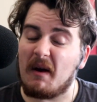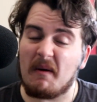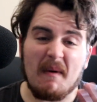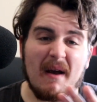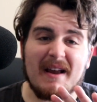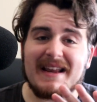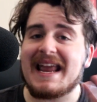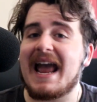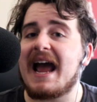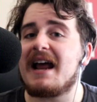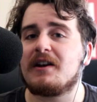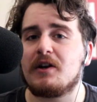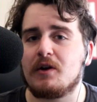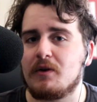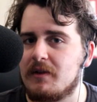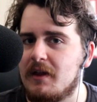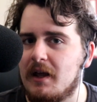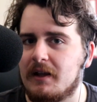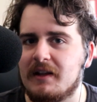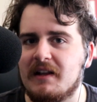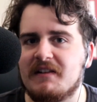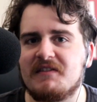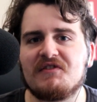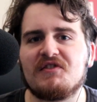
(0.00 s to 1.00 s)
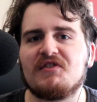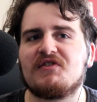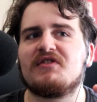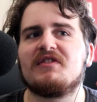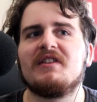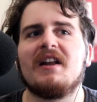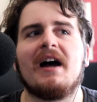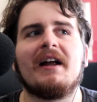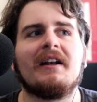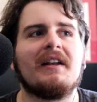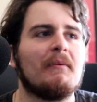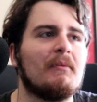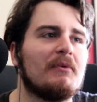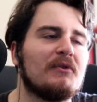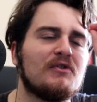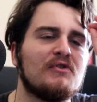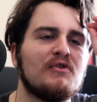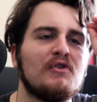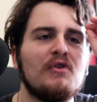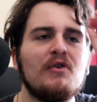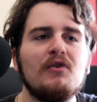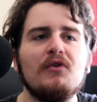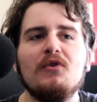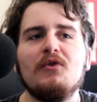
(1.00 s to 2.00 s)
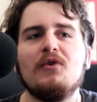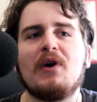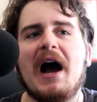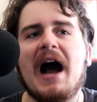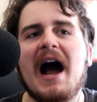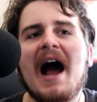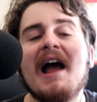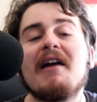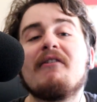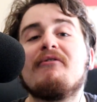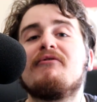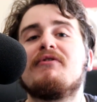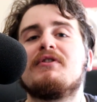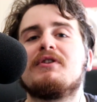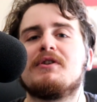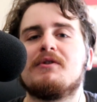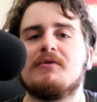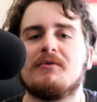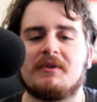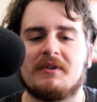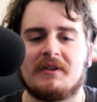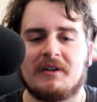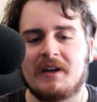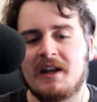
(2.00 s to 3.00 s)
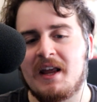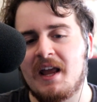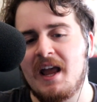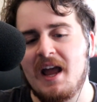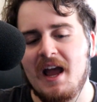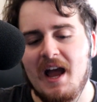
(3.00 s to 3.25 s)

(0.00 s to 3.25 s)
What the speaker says: I can't do that. That's just not. It was too highfalutin.